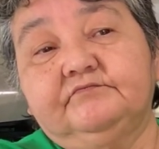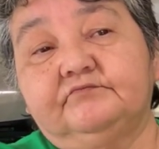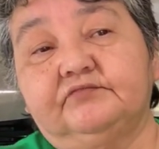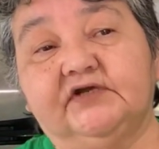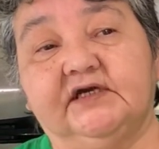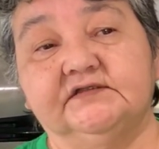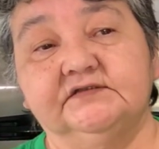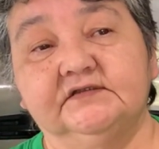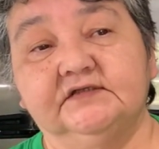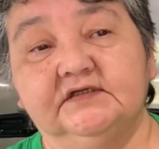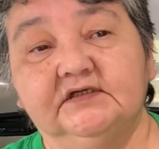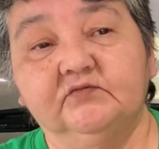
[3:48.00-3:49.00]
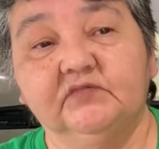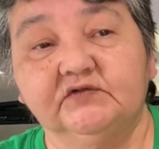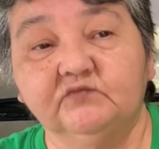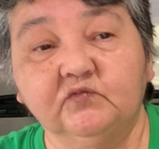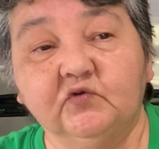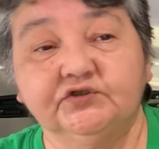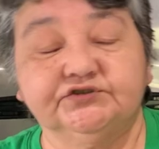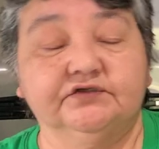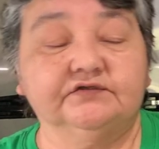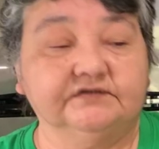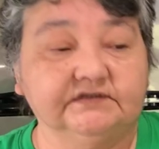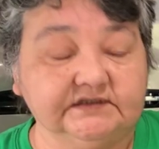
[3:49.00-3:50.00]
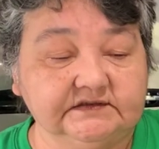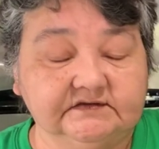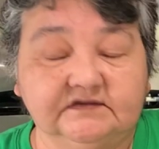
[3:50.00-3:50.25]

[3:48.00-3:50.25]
bread, but with more sugar in it.